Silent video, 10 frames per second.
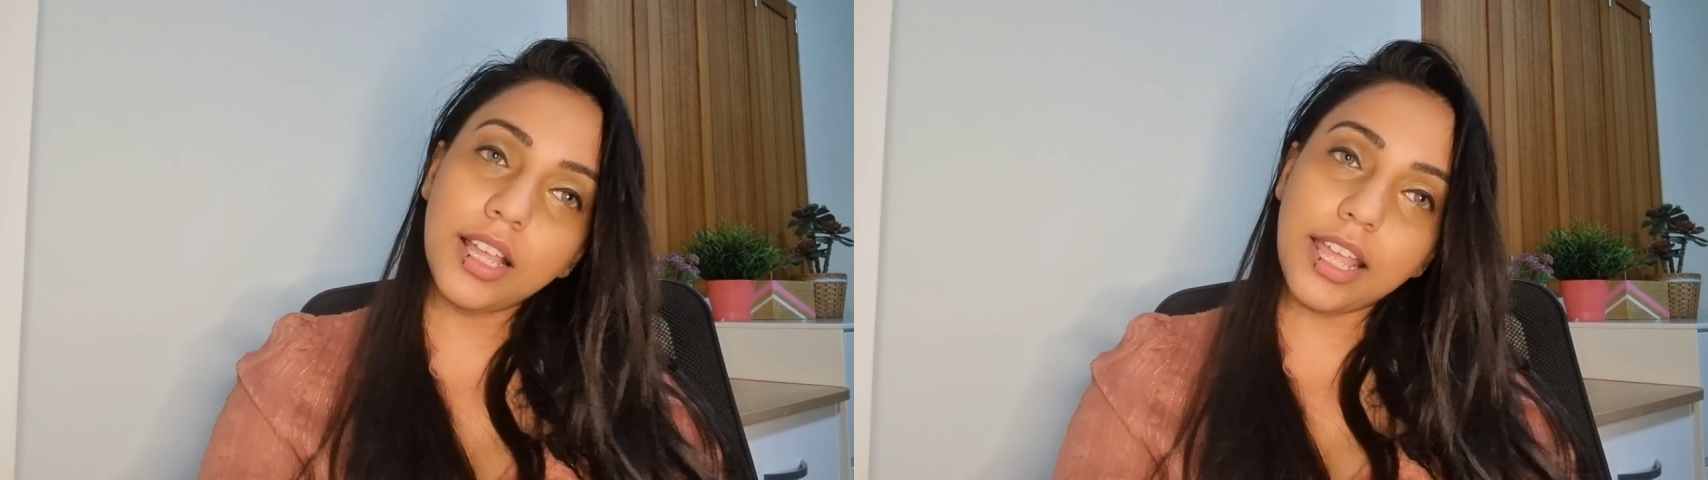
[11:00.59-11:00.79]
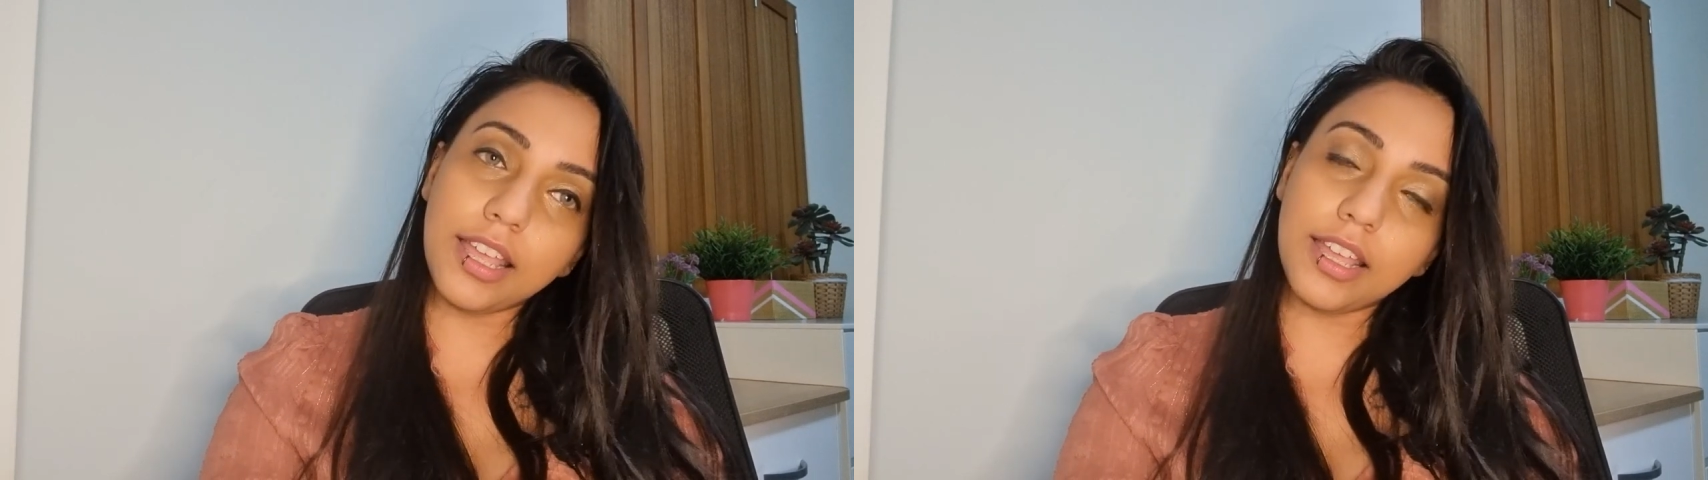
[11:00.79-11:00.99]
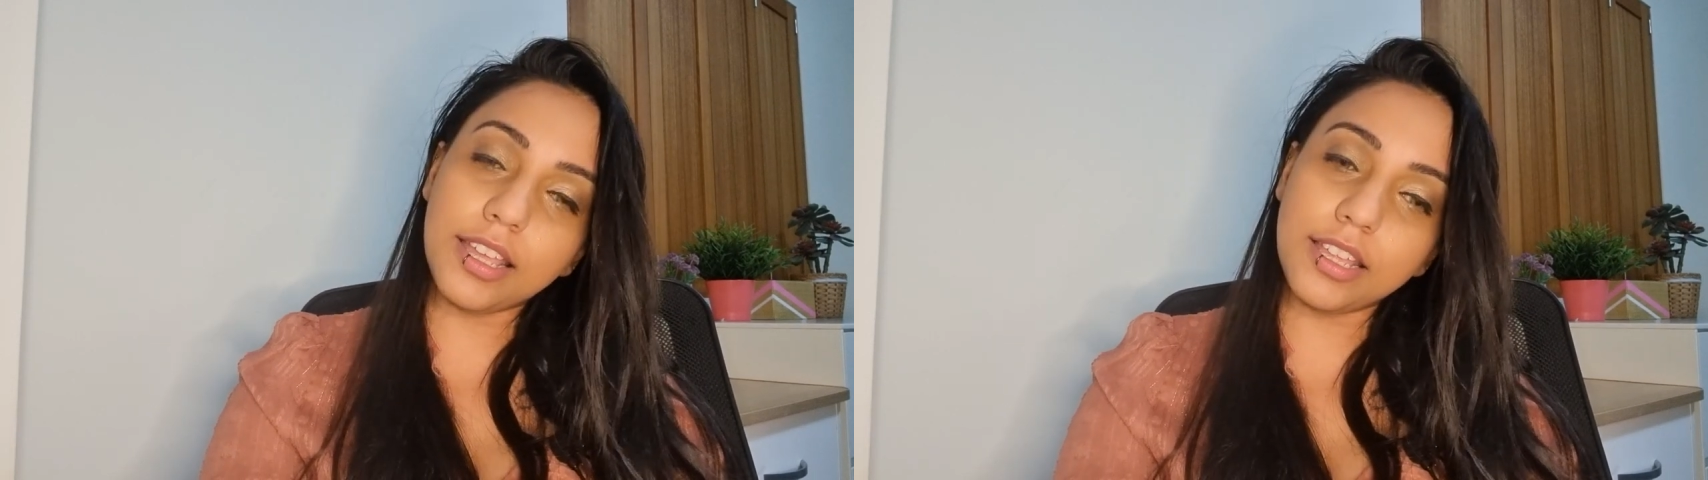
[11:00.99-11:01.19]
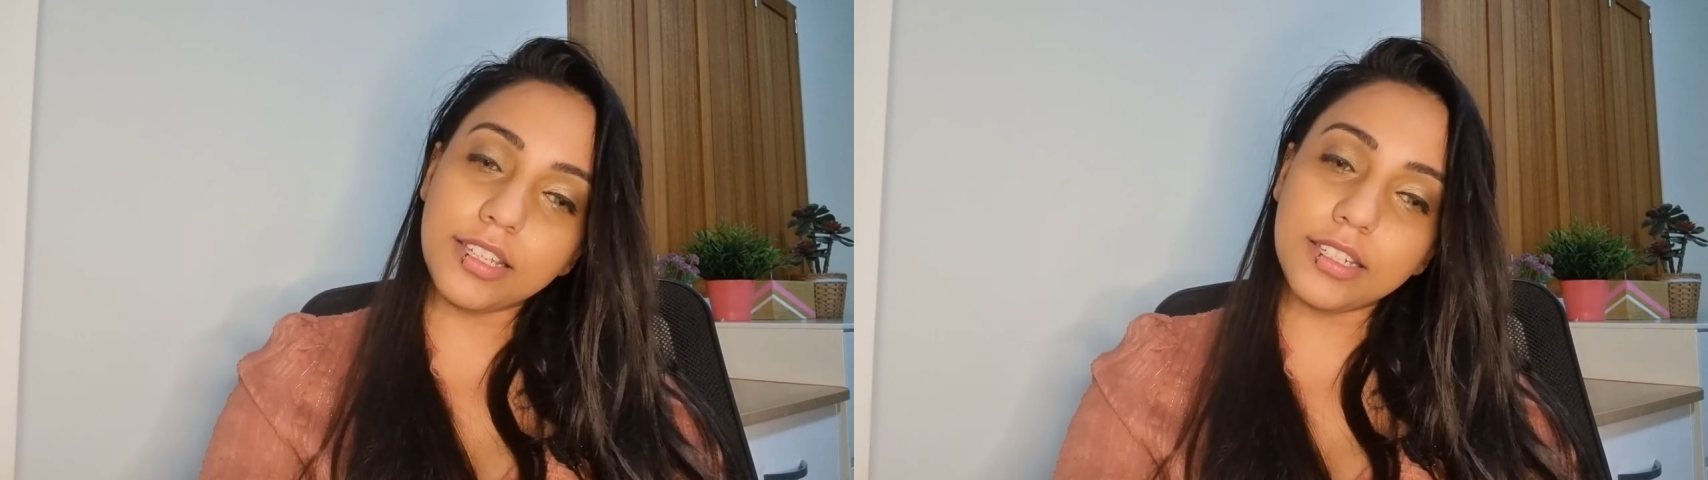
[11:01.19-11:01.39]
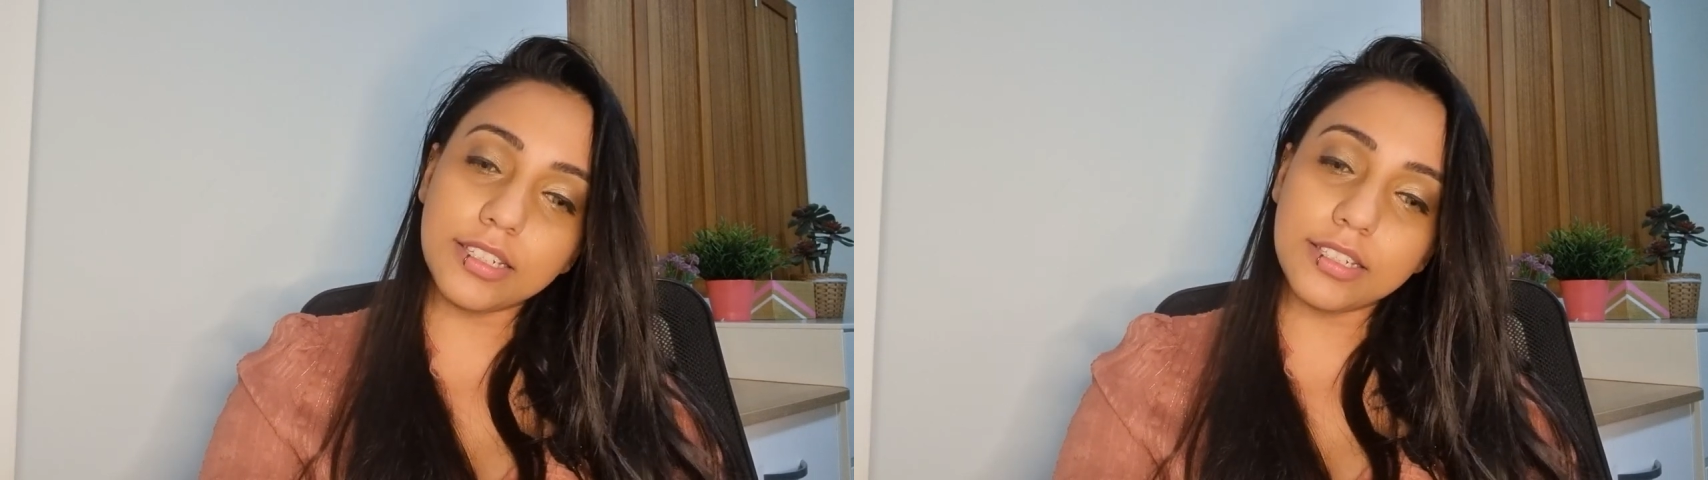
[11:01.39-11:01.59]

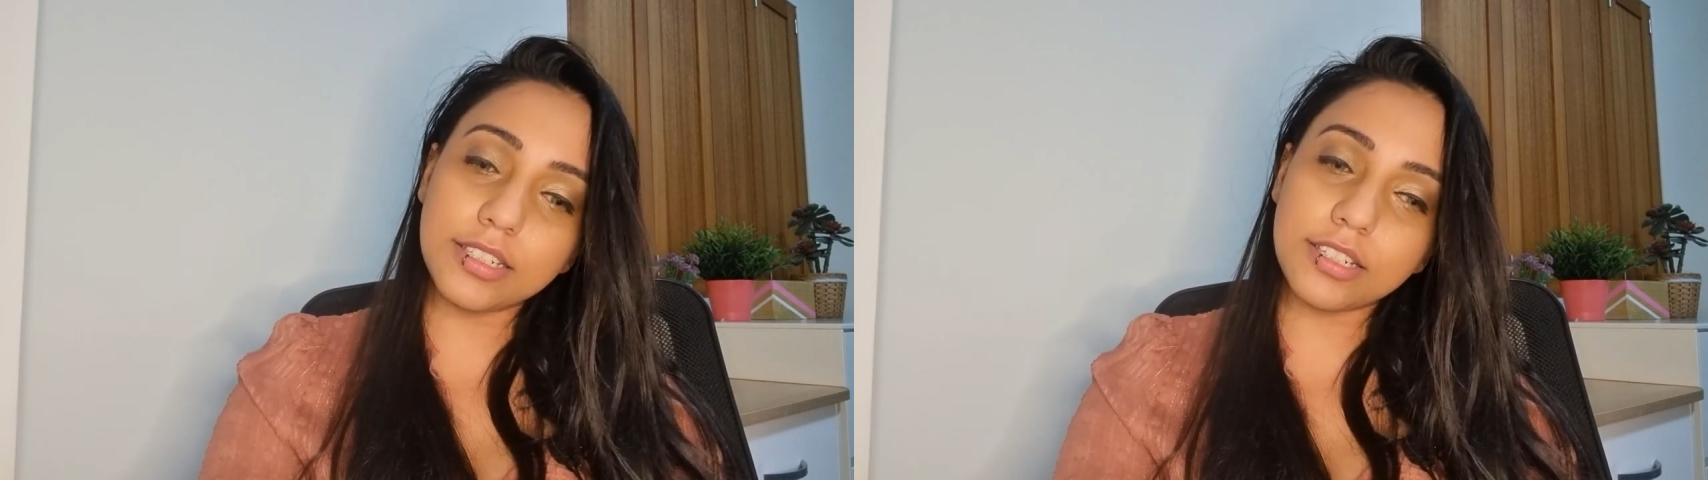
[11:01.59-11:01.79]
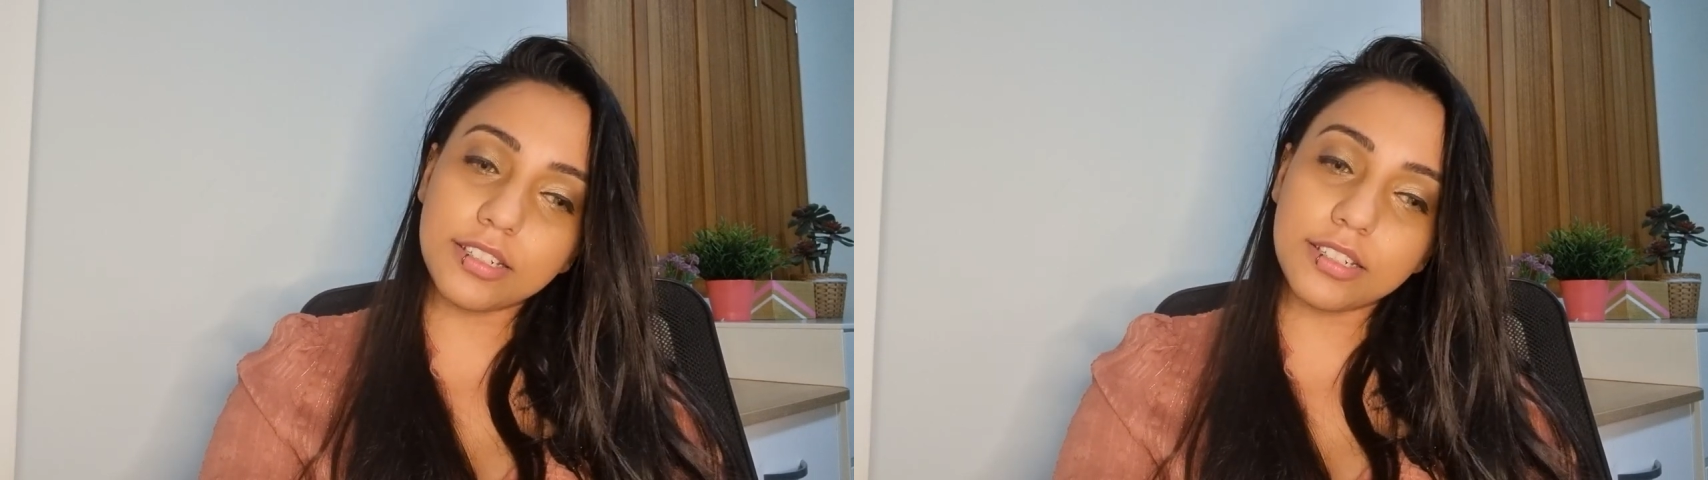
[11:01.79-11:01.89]
And